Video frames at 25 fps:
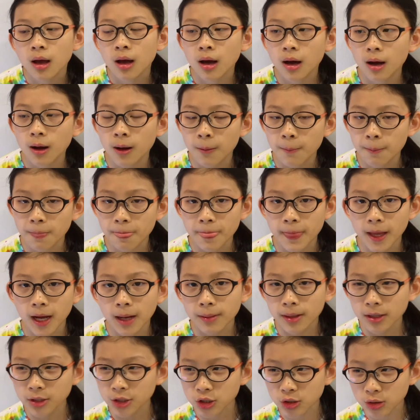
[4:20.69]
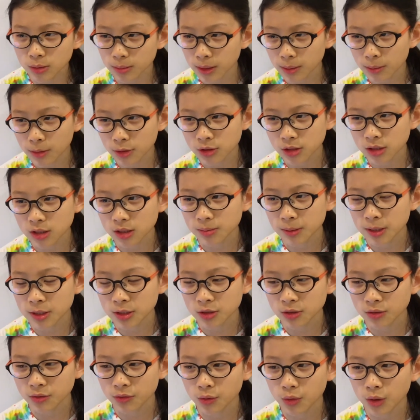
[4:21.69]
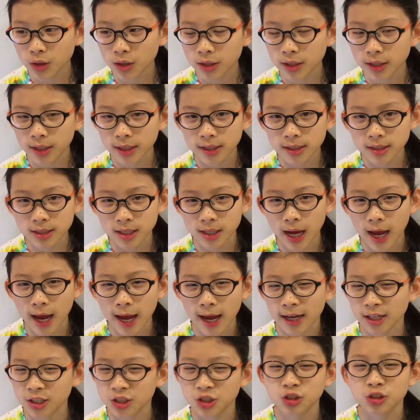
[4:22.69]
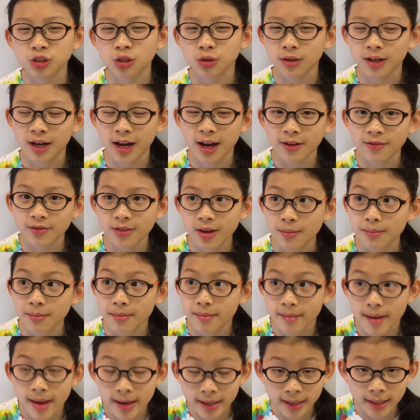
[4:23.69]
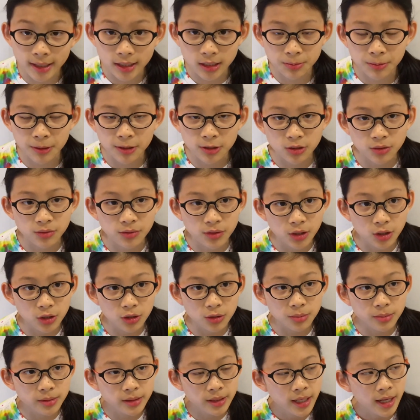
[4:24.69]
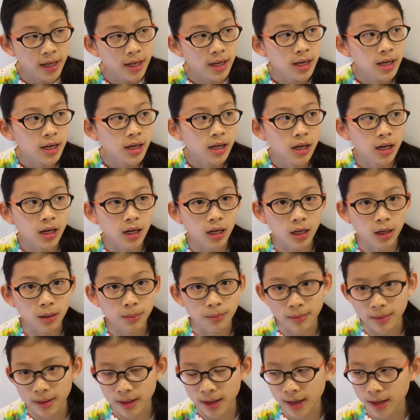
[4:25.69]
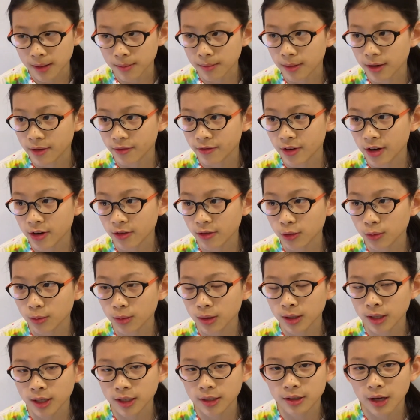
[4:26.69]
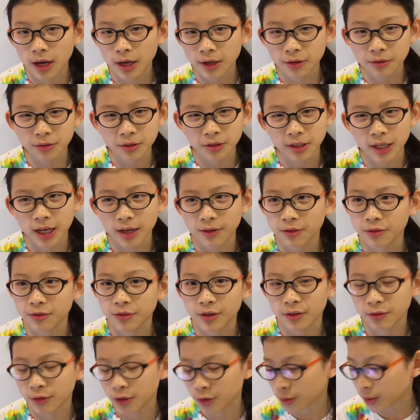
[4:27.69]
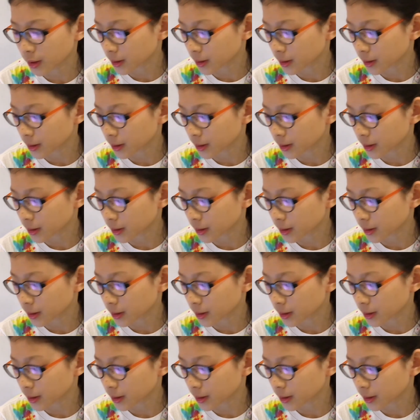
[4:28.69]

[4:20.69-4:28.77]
I'm not sure what my most expensive one is. I actually don't have that many expensive cubes. And my favorite one, I don't really have a favorite